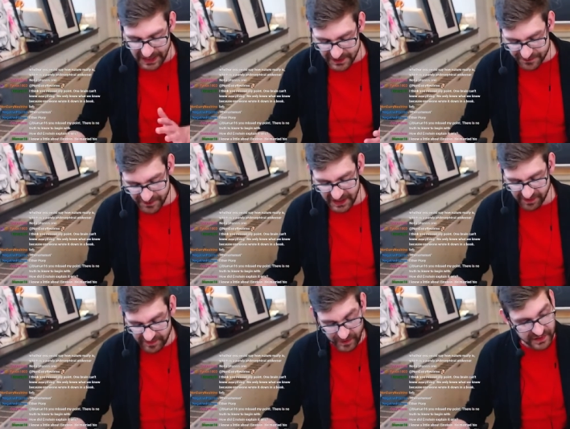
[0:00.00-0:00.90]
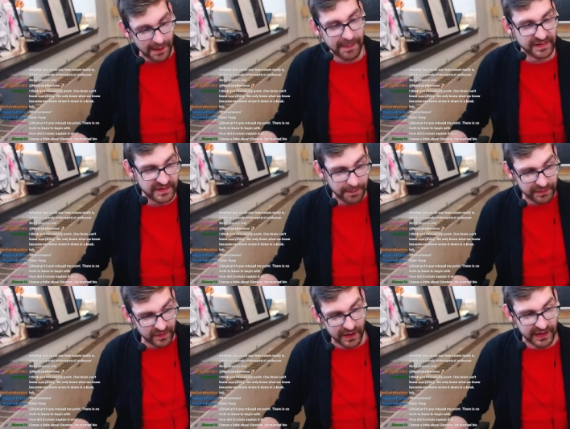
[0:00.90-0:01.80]
I didn't find like the step by step
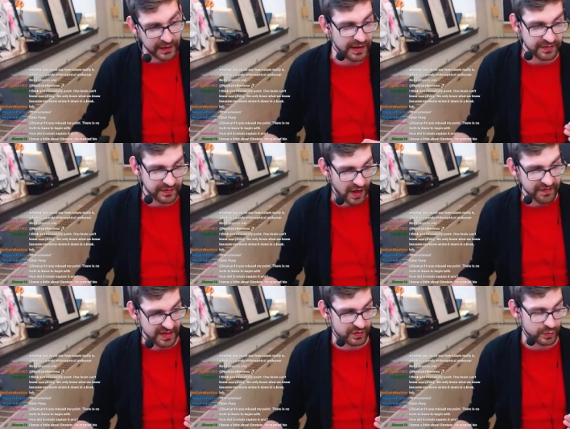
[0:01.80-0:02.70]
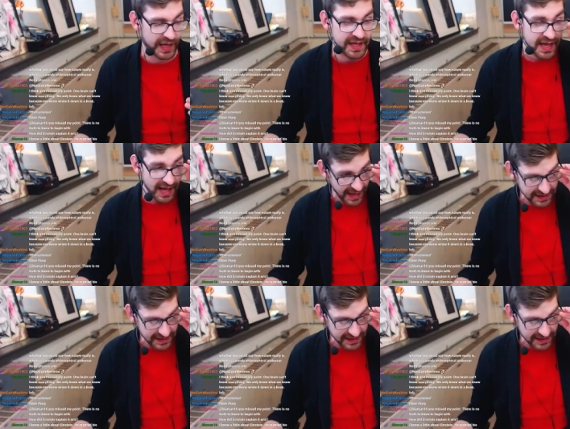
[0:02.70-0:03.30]
start here and solve it this way. And